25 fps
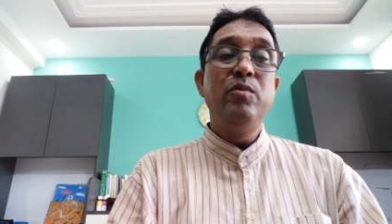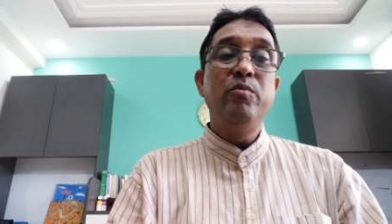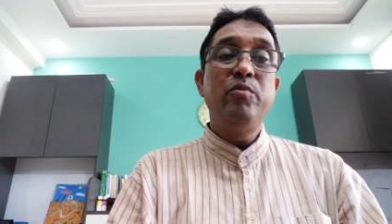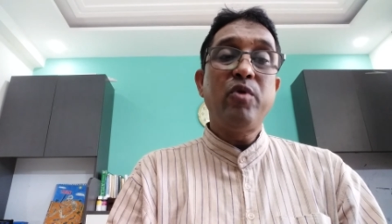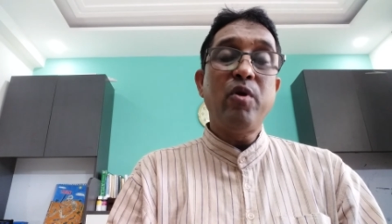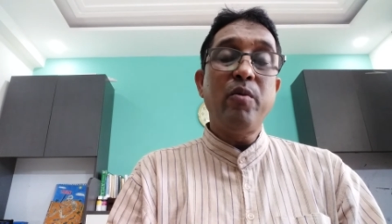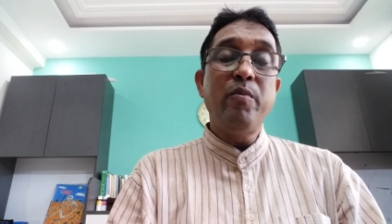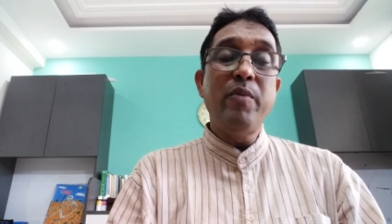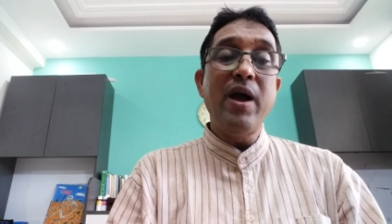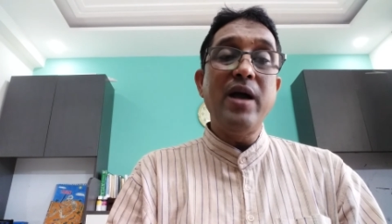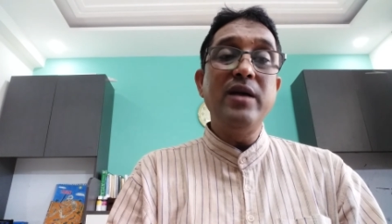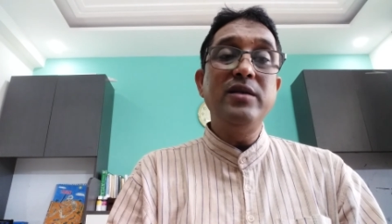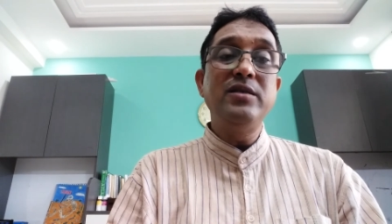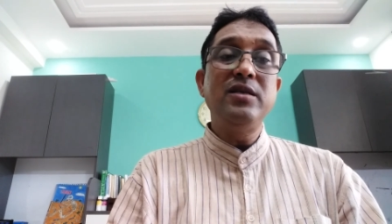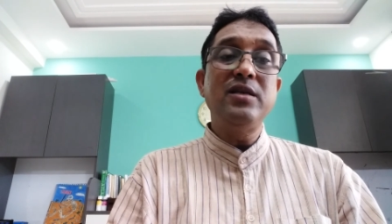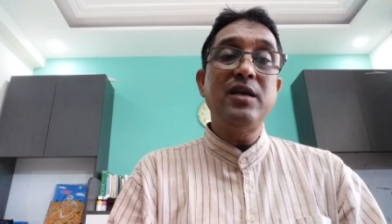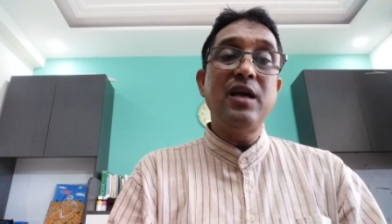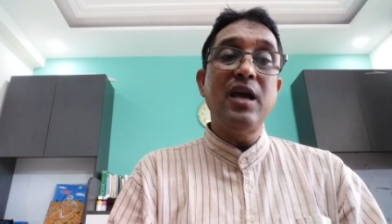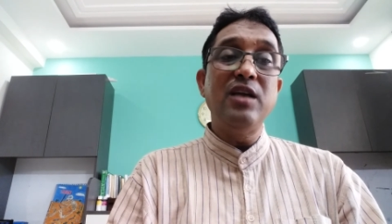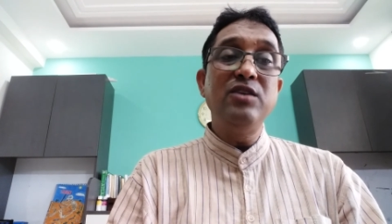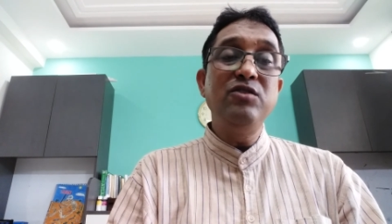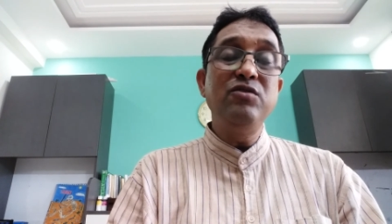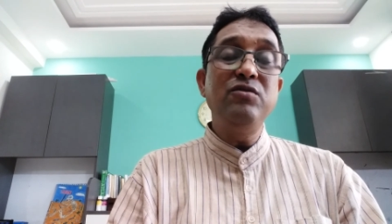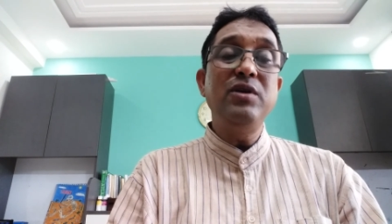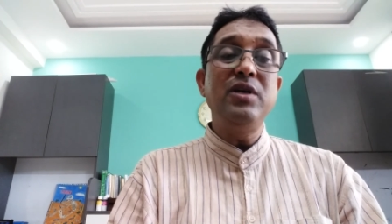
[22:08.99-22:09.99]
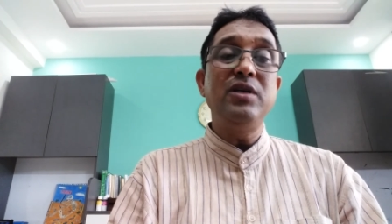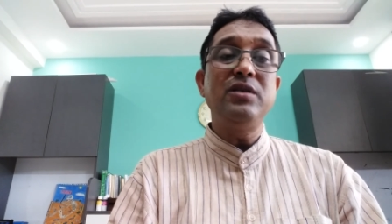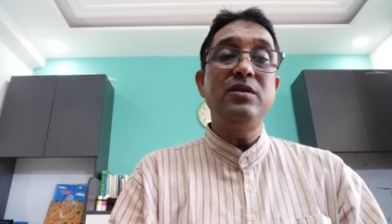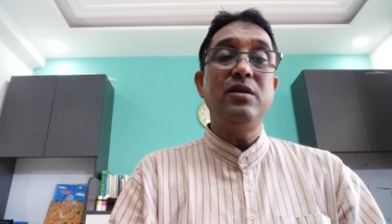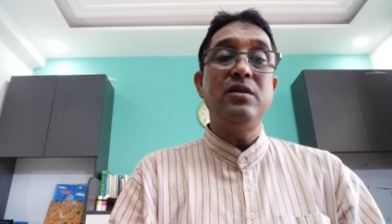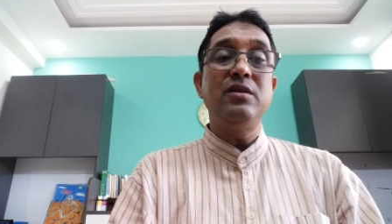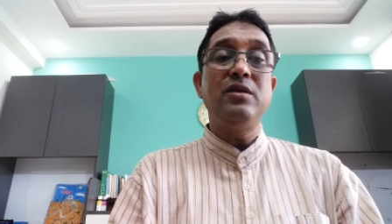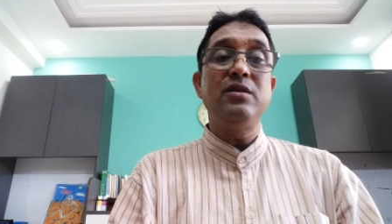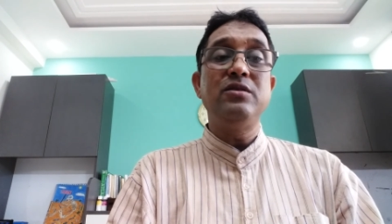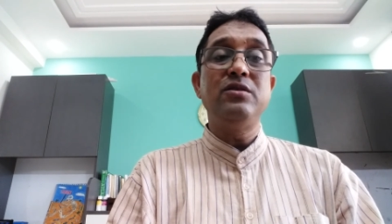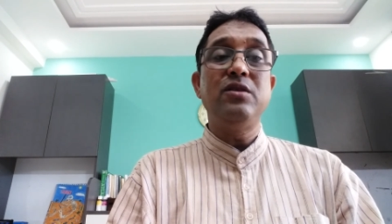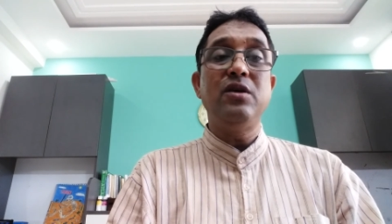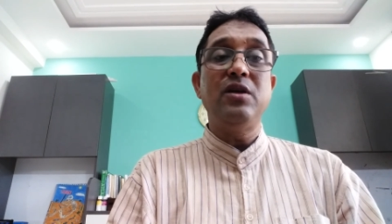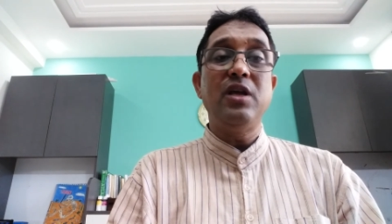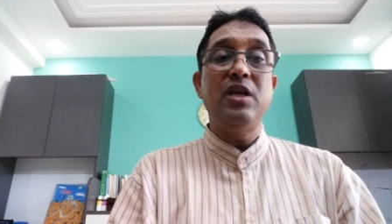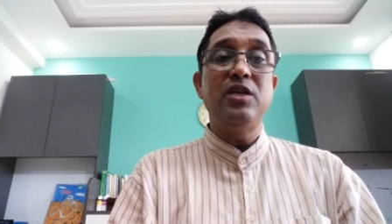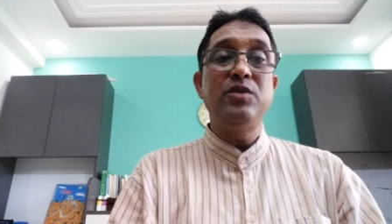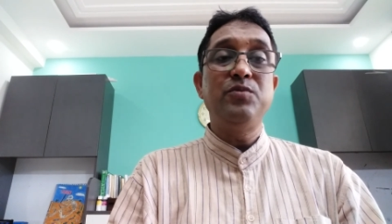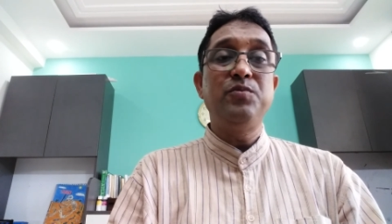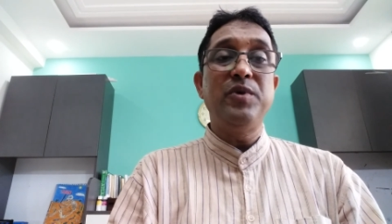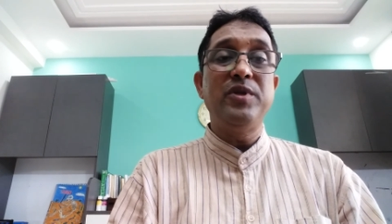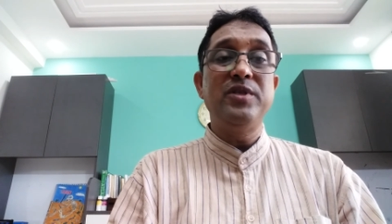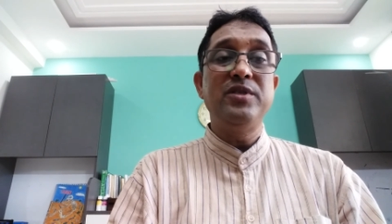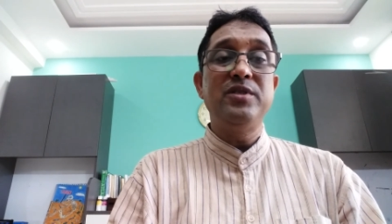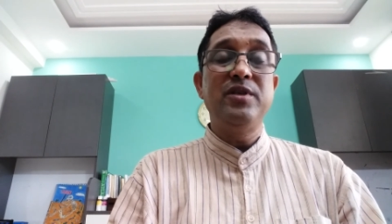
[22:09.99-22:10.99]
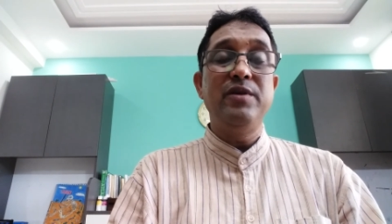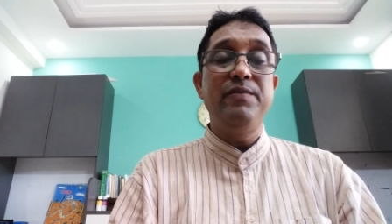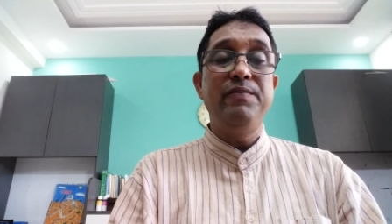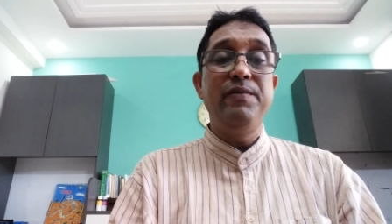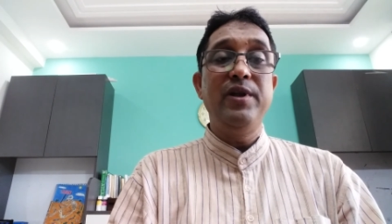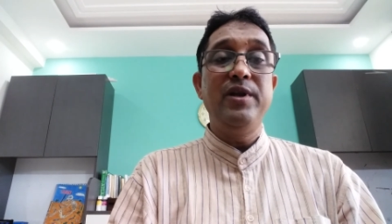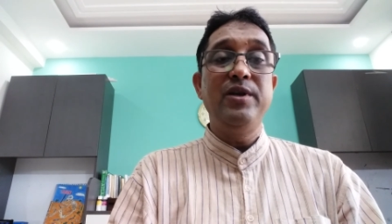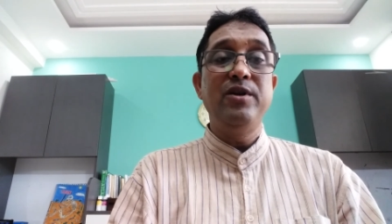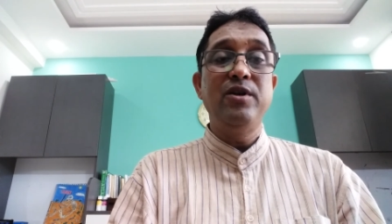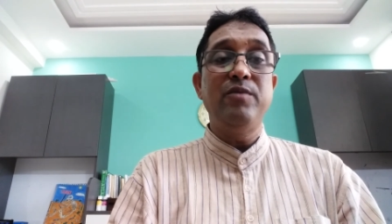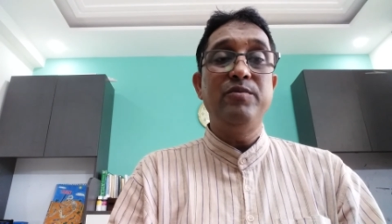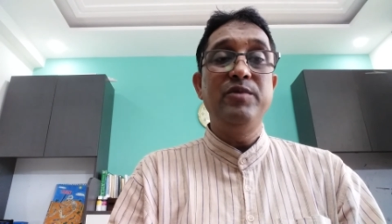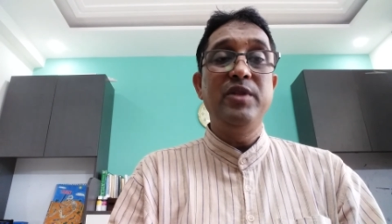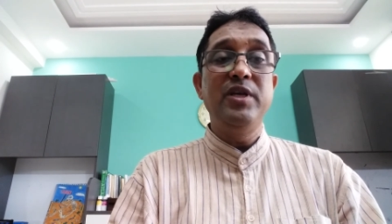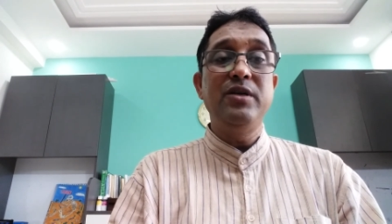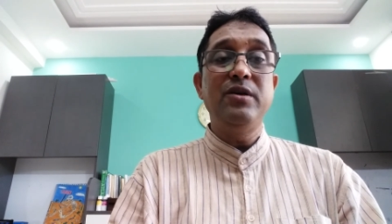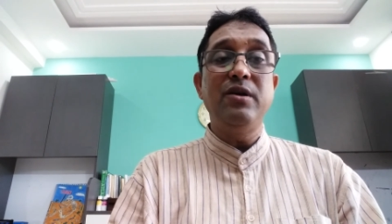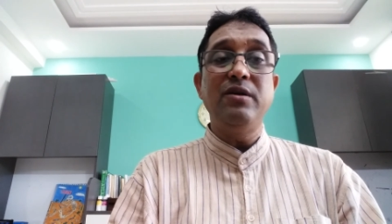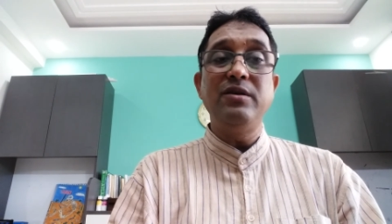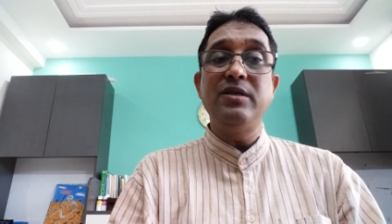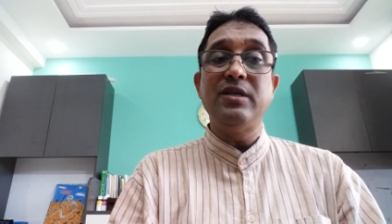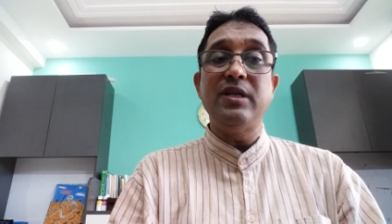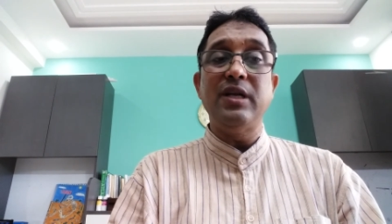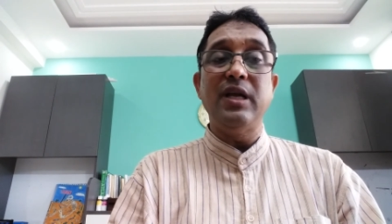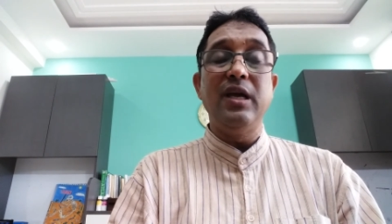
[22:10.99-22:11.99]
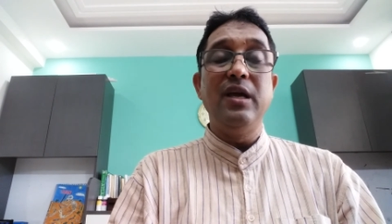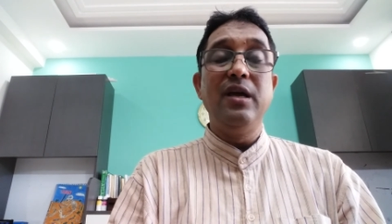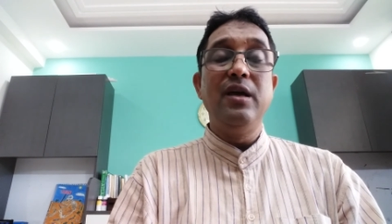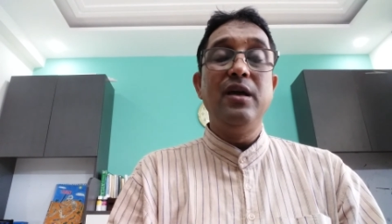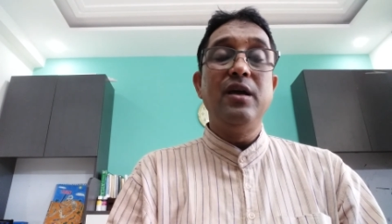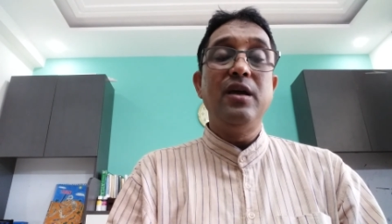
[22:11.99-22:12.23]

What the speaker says: providing education is the responsibility of the country.